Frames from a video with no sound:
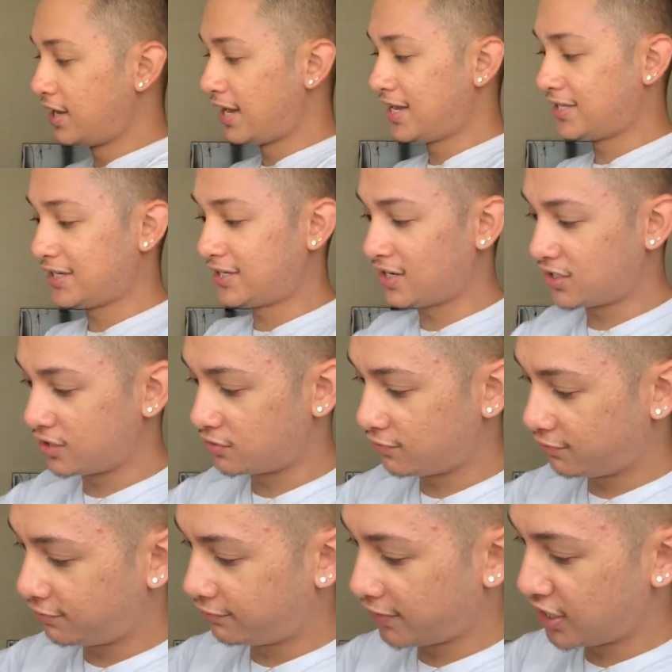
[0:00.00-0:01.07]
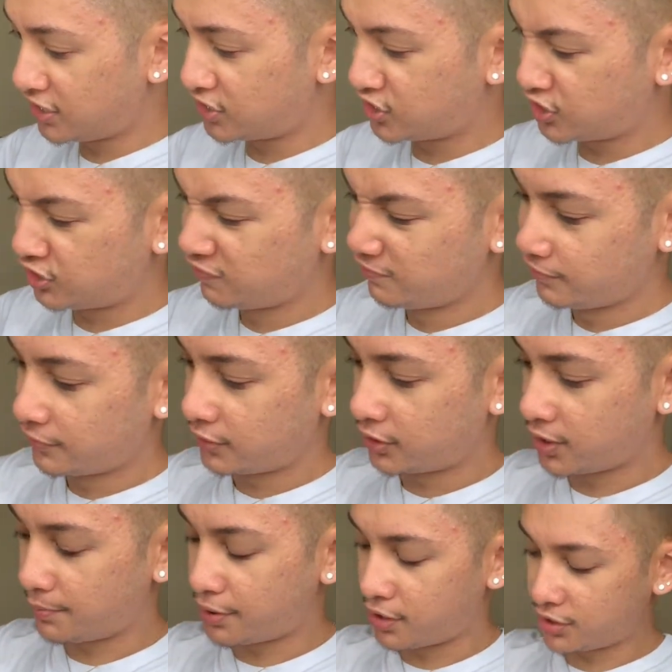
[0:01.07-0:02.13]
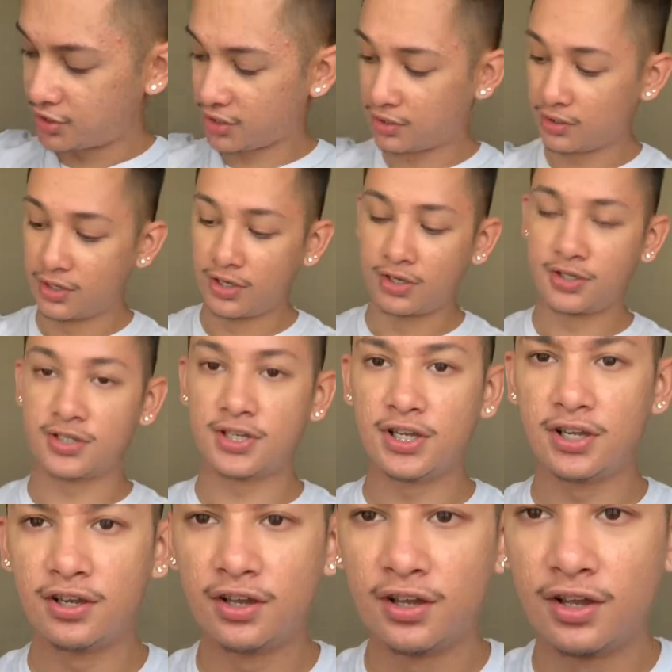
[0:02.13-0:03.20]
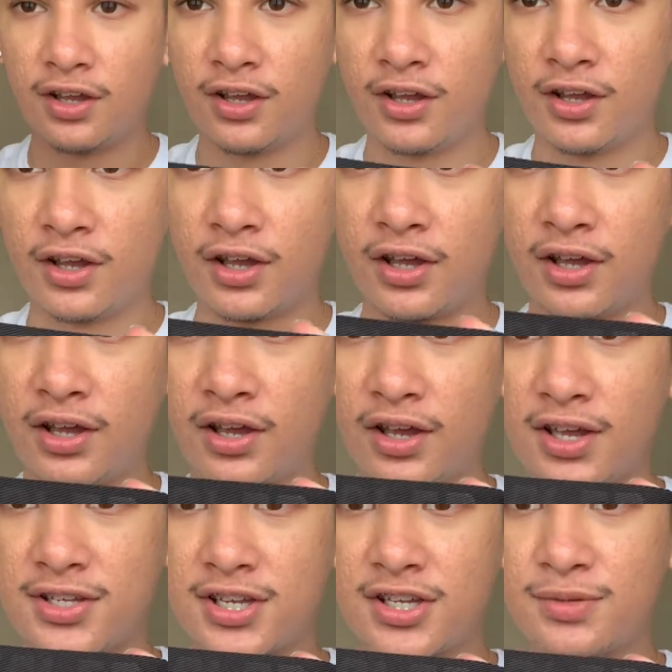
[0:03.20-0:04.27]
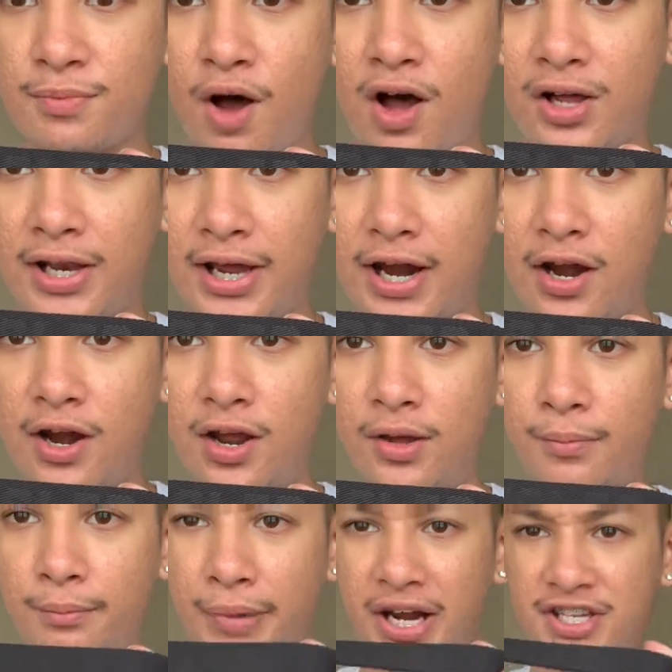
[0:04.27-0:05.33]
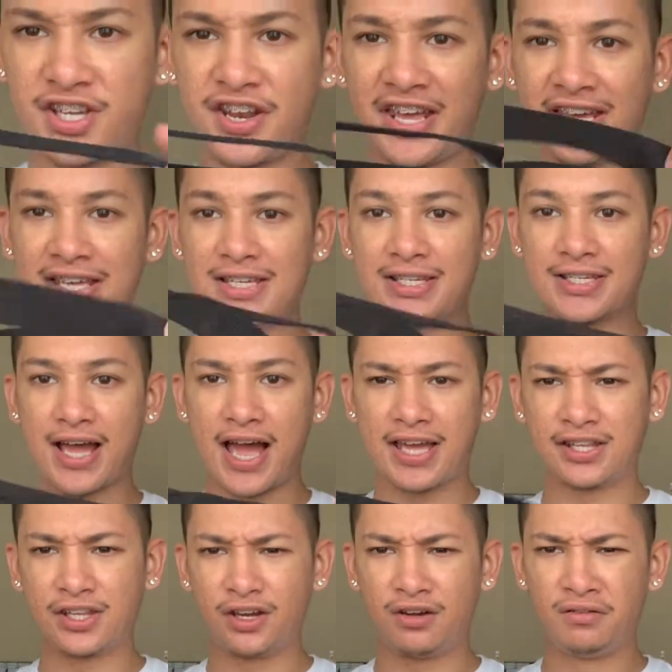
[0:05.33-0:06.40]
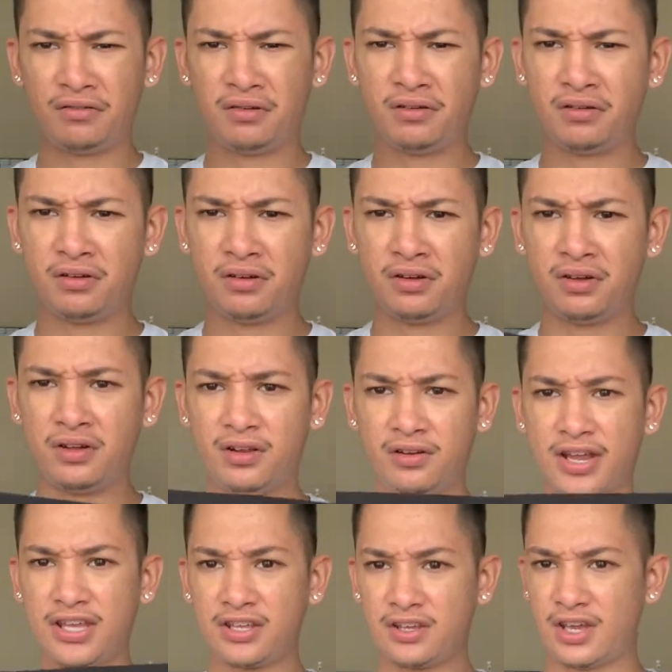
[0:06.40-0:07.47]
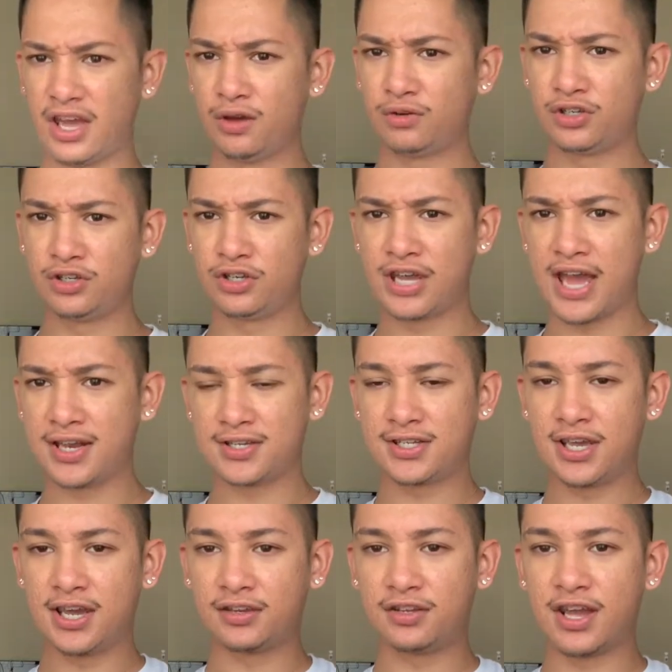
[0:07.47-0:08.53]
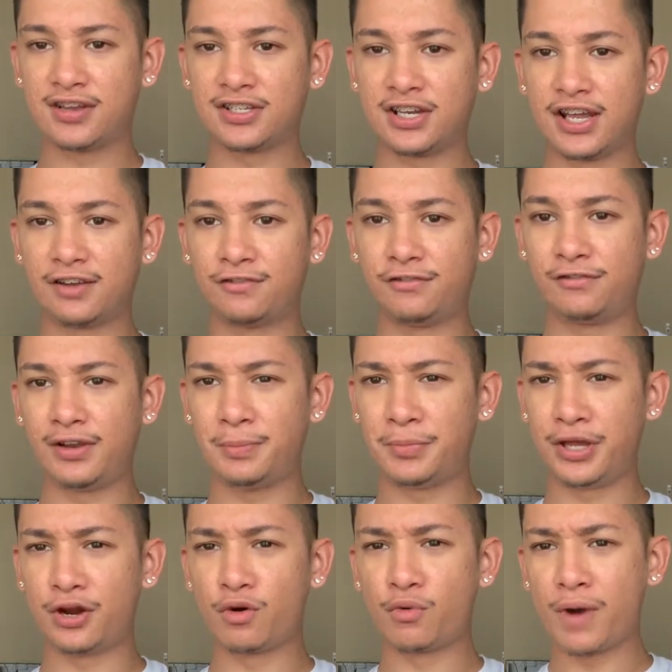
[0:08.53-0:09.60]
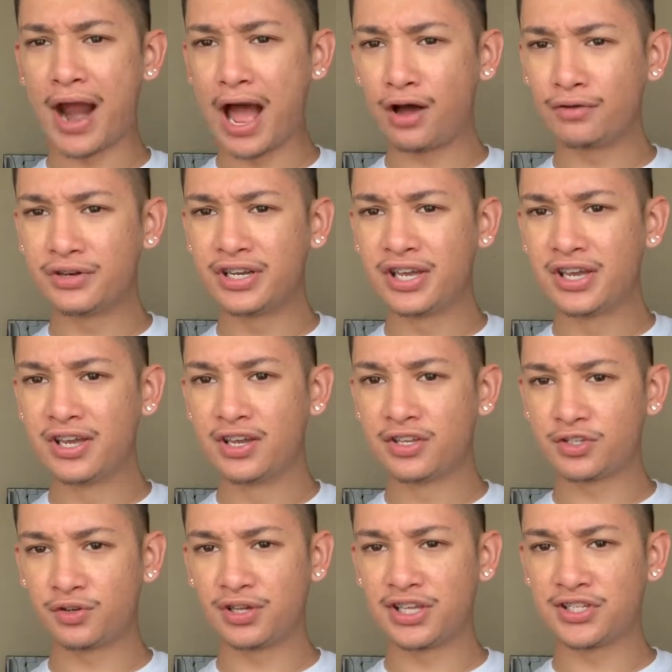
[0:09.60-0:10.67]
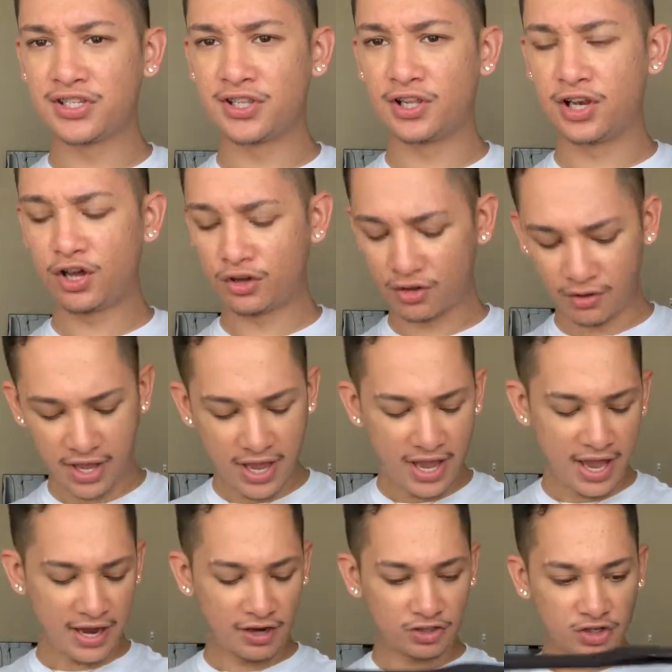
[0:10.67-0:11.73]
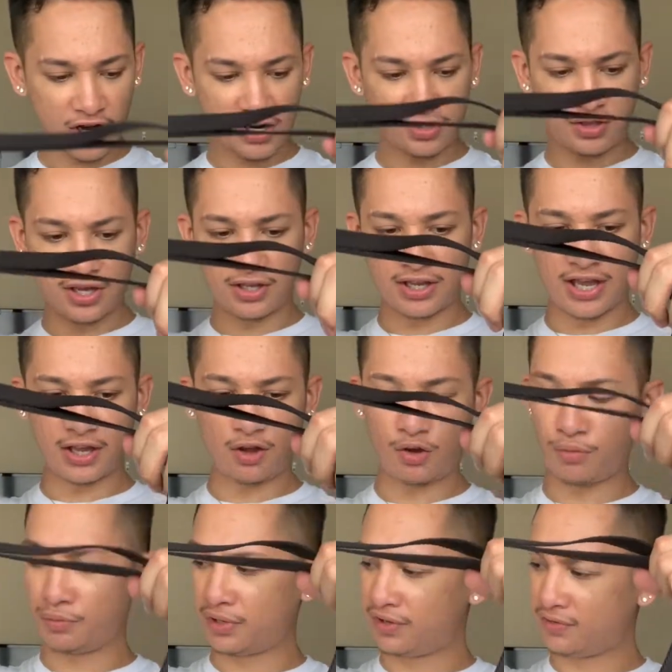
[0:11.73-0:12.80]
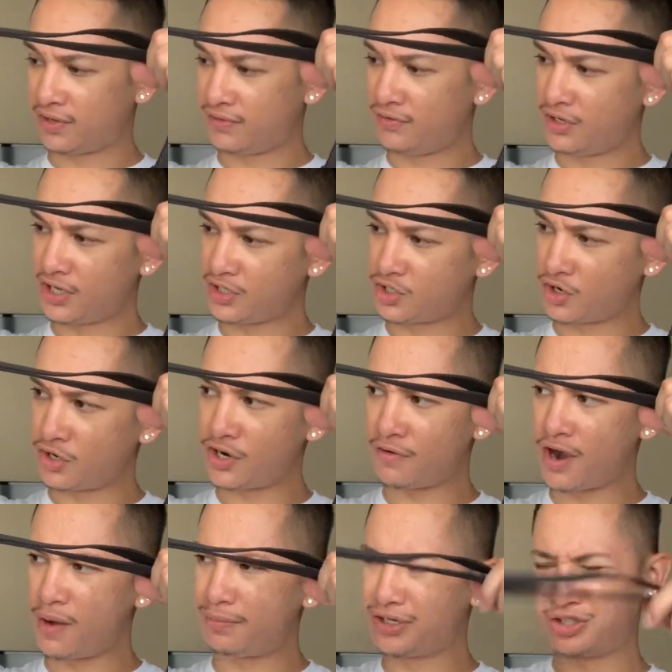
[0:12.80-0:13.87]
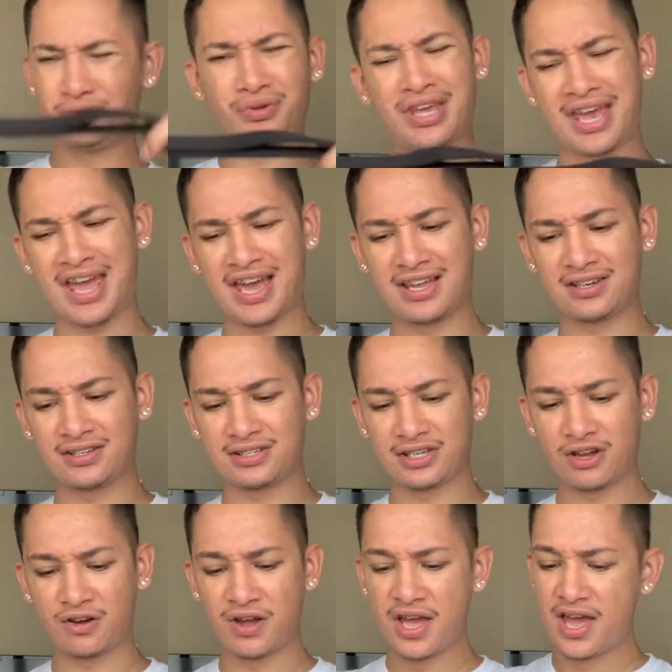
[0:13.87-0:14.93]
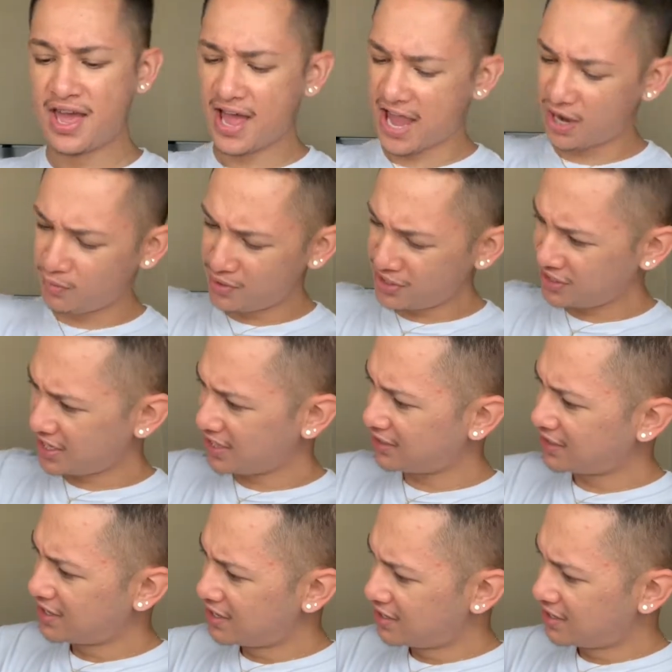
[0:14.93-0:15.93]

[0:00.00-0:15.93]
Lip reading: is it doesn't face the person. See, it says Moncler, but it's on the inside though. Like, it, you can't see it. You have to like flip it around so you can see the logo. And I tried to think like, oh, if you can turn it around, but you can't. So I wish that